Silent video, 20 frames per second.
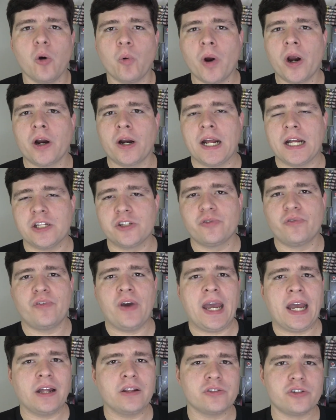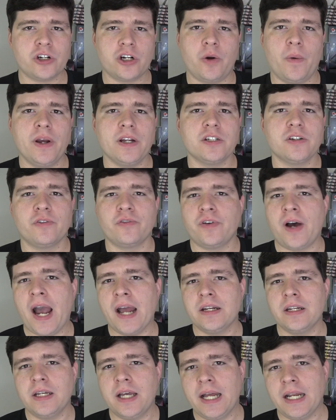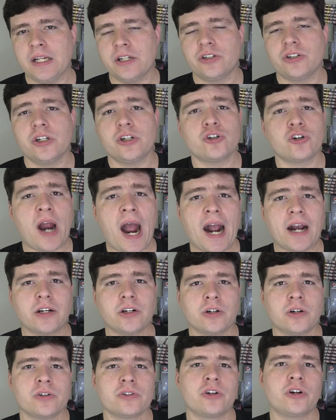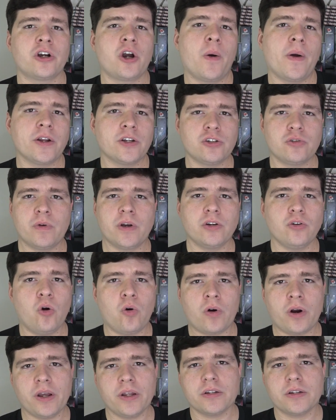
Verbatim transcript: where its fans are going to find it and its detractors are going to ignore